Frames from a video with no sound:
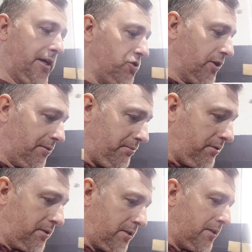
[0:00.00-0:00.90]
the engine up,
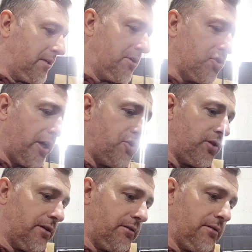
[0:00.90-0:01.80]

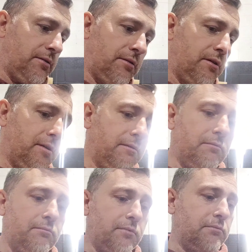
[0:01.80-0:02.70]
changed it.
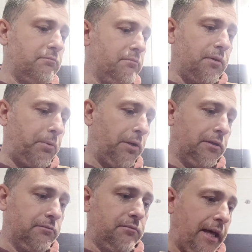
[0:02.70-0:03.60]

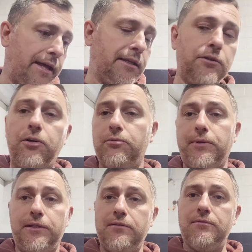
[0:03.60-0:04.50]
Apparently, I didn't know,
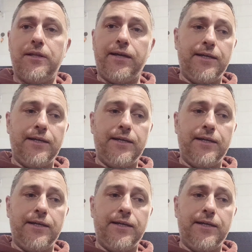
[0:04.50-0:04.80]
but I